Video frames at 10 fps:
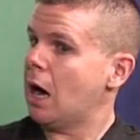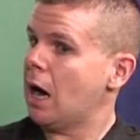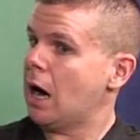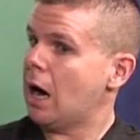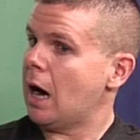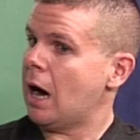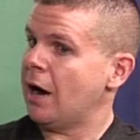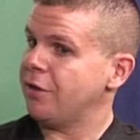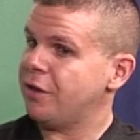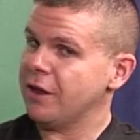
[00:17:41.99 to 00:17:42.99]
Oh,
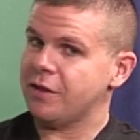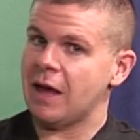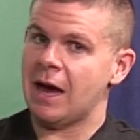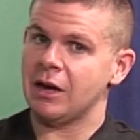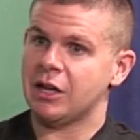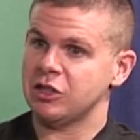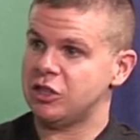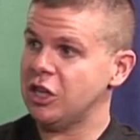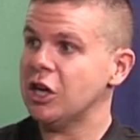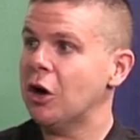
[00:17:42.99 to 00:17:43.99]
I think that
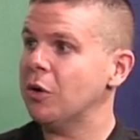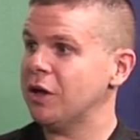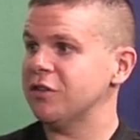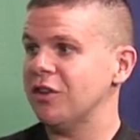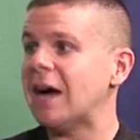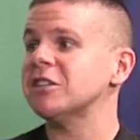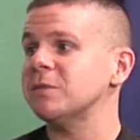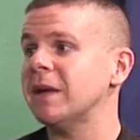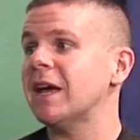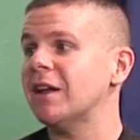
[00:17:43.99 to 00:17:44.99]
Castillo is last
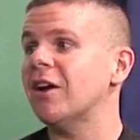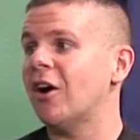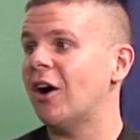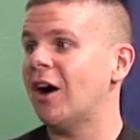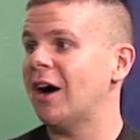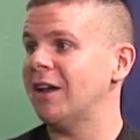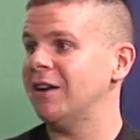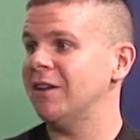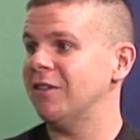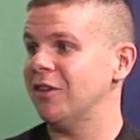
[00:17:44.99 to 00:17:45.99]
man on
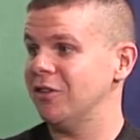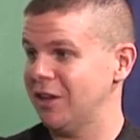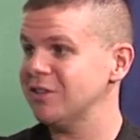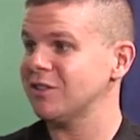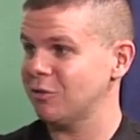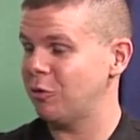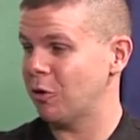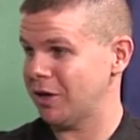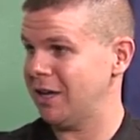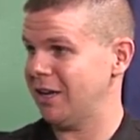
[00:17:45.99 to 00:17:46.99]
the list
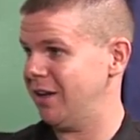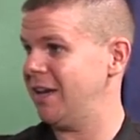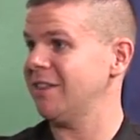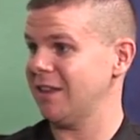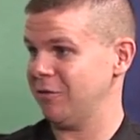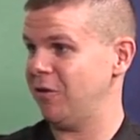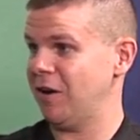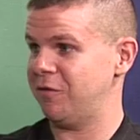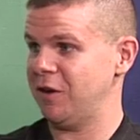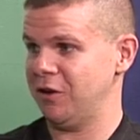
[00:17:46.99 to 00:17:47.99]
for getting anything for
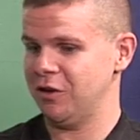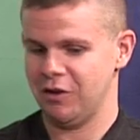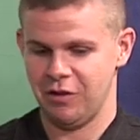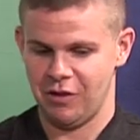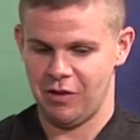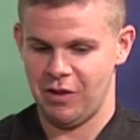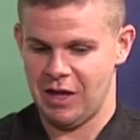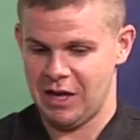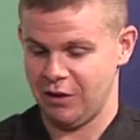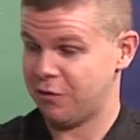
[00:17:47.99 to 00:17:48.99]
left field.
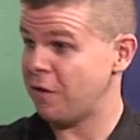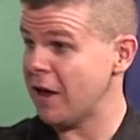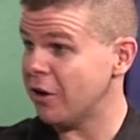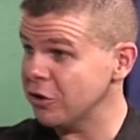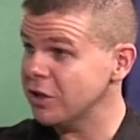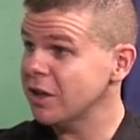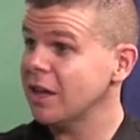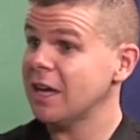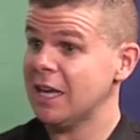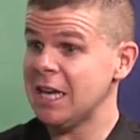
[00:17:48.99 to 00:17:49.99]
He's yeah. failed
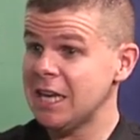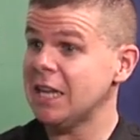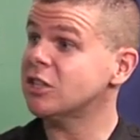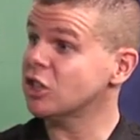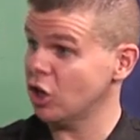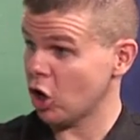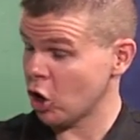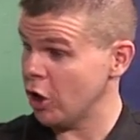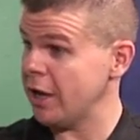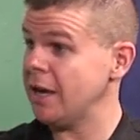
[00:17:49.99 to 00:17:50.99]
he needs to
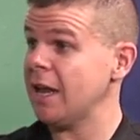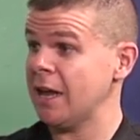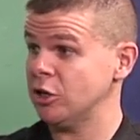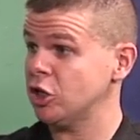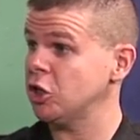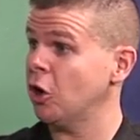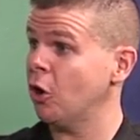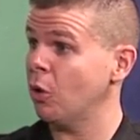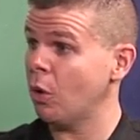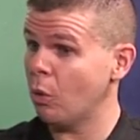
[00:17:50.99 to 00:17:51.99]
earn it and
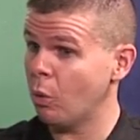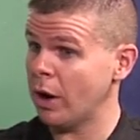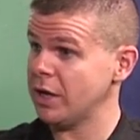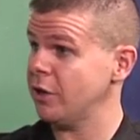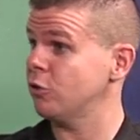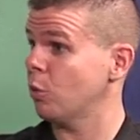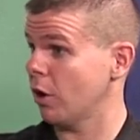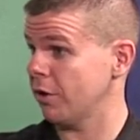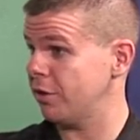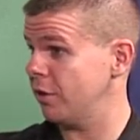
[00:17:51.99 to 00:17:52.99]
show what he's
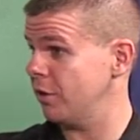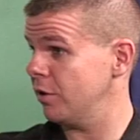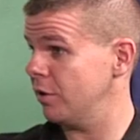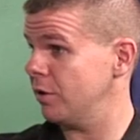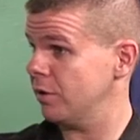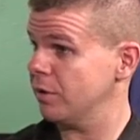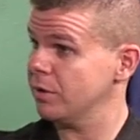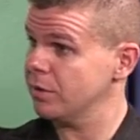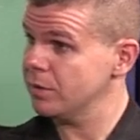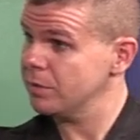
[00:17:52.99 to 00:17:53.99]
worth. And wasn't he?
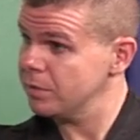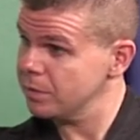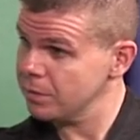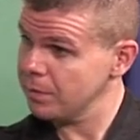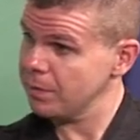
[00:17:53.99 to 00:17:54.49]
He was pretty much a